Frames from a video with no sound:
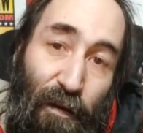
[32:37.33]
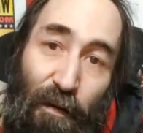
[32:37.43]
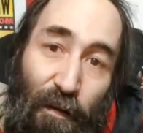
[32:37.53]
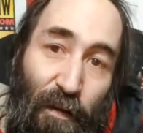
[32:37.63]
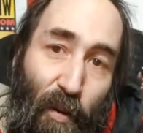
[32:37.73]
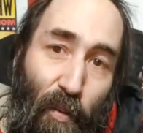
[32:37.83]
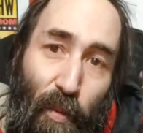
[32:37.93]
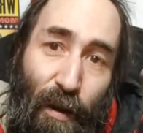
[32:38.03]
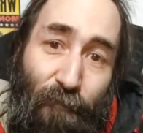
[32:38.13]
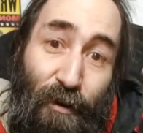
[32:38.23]

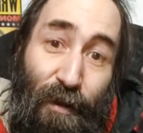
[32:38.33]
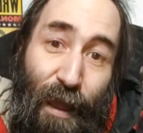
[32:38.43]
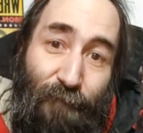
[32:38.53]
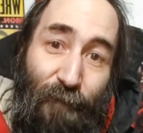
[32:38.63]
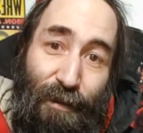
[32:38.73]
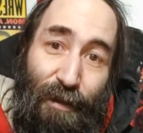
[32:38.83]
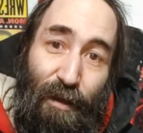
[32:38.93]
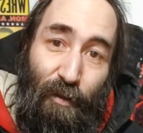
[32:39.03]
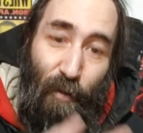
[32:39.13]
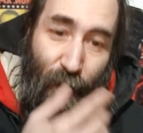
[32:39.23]
Whatever kind of idea
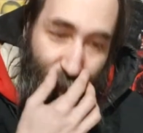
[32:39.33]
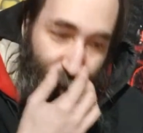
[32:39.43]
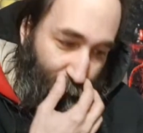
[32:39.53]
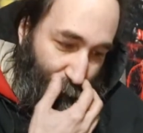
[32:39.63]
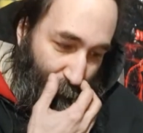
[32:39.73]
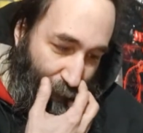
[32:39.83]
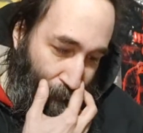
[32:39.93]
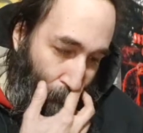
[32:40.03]
you have, you can make.